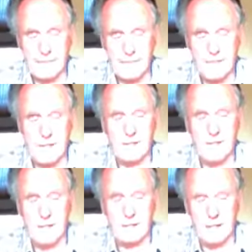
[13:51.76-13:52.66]
And we sat
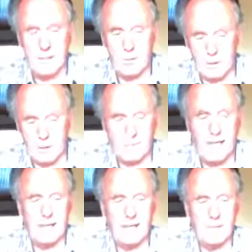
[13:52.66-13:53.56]
down at a local
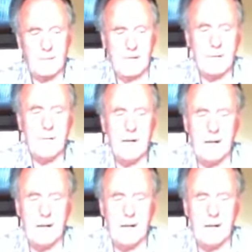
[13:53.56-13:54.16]
hotel down beside me